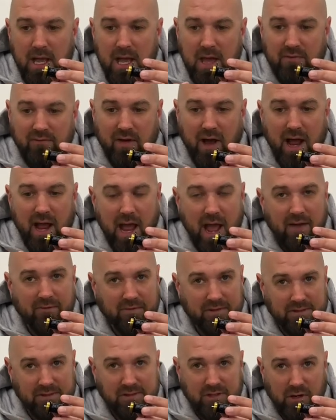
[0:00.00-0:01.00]
If I have
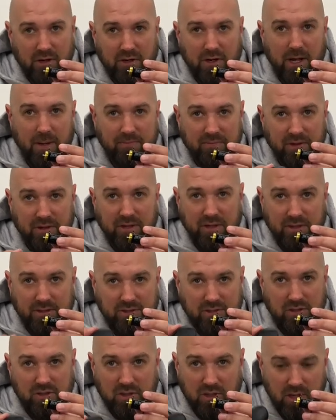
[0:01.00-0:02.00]
this turned up to the
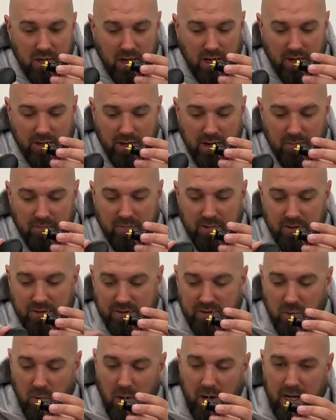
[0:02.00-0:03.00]
uh, number
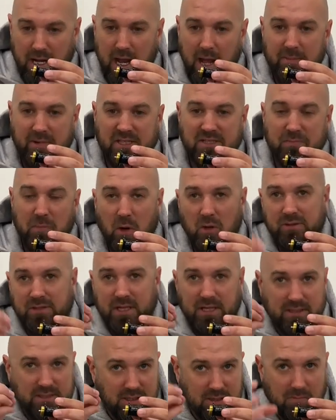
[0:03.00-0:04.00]
20, I'm exposing
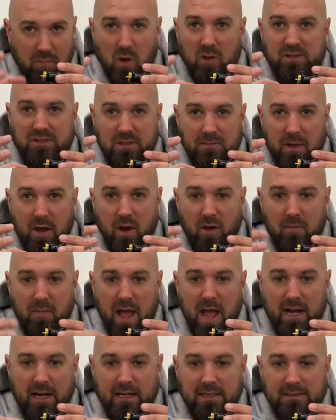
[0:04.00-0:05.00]
it to the most amount of
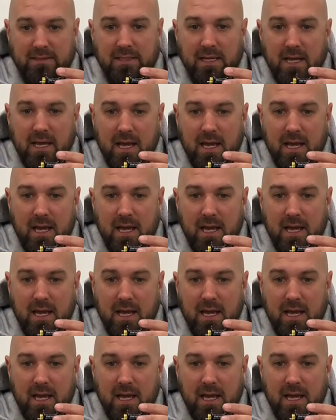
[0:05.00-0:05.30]
magnets.